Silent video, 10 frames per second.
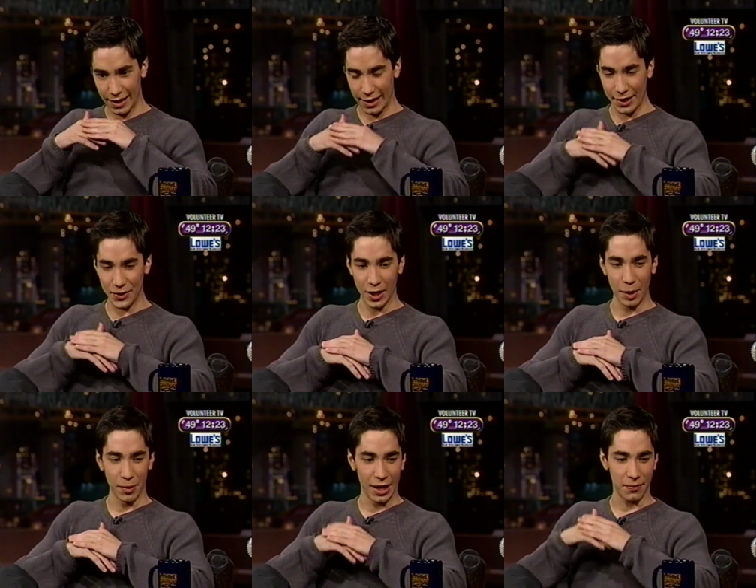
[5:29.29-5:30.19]
I guess I
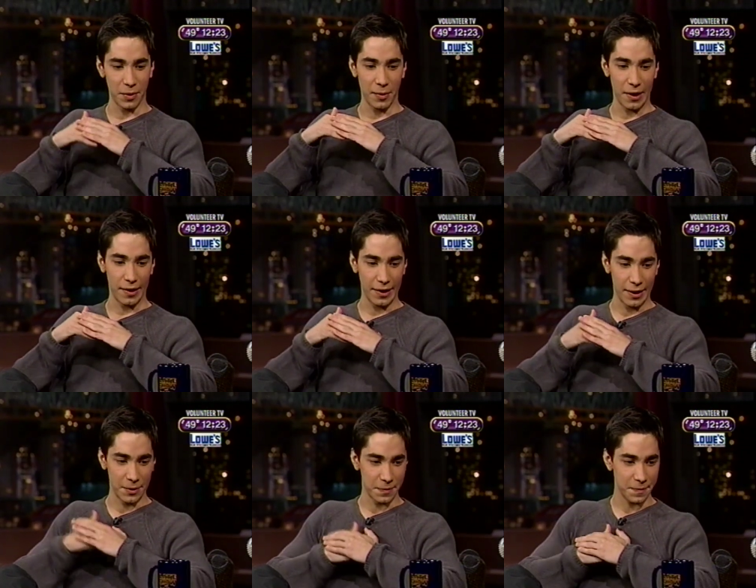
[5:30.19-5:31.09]
am laughing about it now.
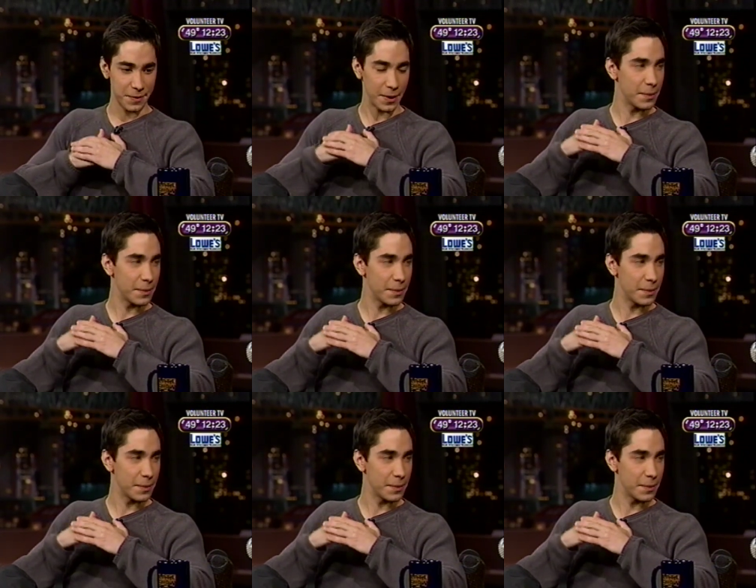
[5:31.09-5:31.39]
Yeah. You